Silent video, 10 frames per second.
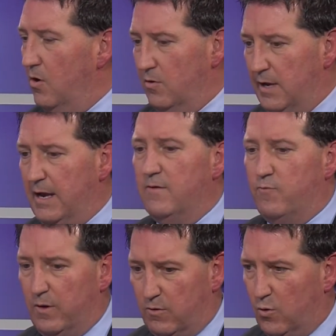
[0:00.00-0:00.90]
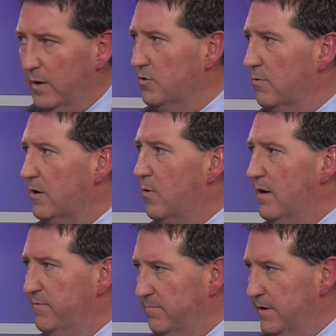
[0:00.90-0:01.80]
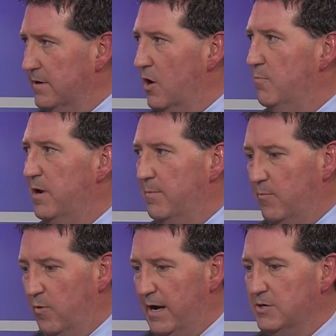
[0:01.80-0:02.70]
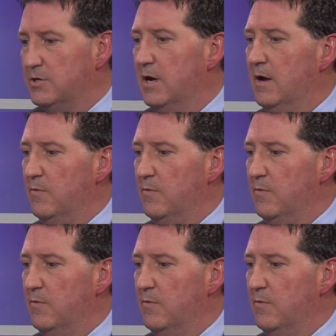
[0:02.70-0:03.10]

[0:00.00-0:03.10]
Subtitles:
okay, if we're going to require $15 minimum wage,